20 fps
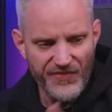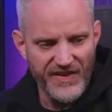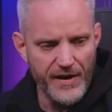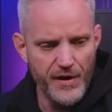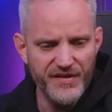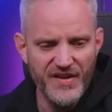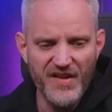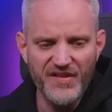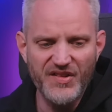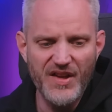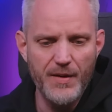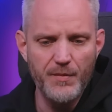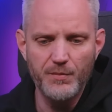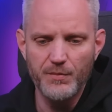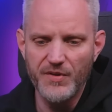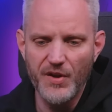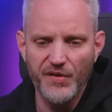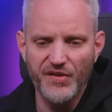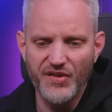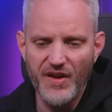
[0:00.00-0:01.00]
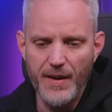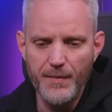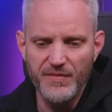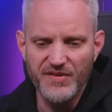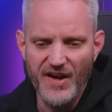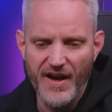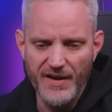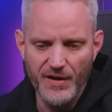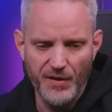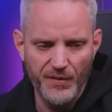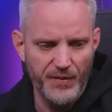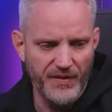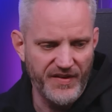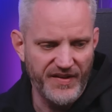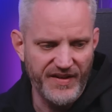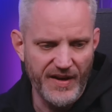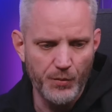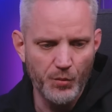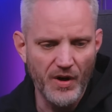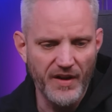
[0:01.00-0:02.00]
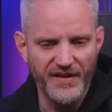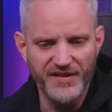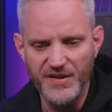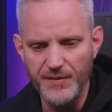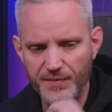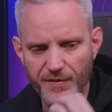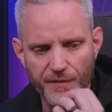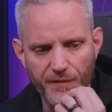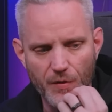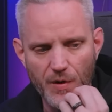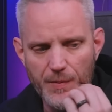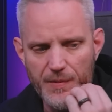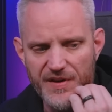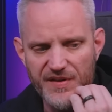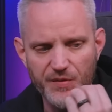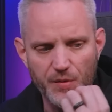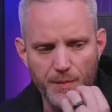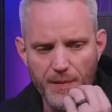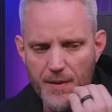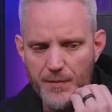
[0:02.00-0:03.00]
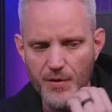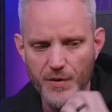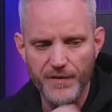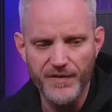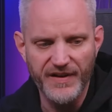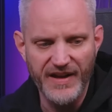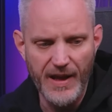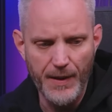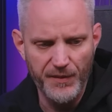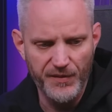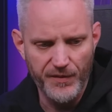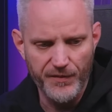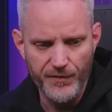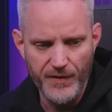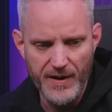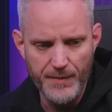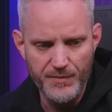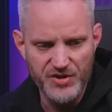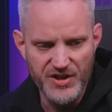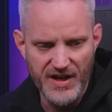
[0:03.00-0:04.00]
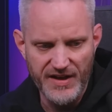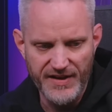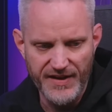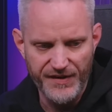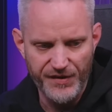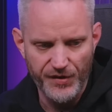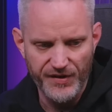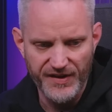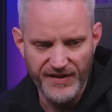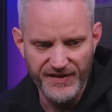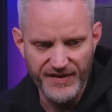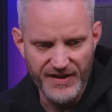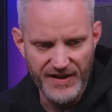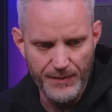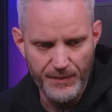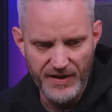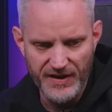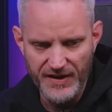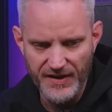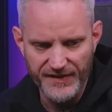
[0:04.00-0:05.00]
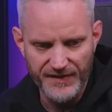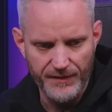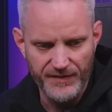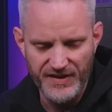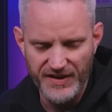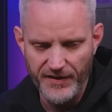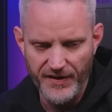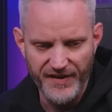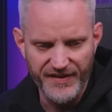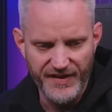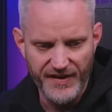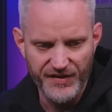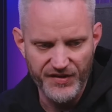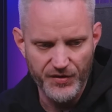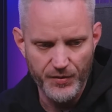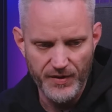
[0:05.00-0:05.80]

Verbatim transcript: Here's the same titles with the same relative performance. Remember, games with frame gen, as you can see, because of DLSS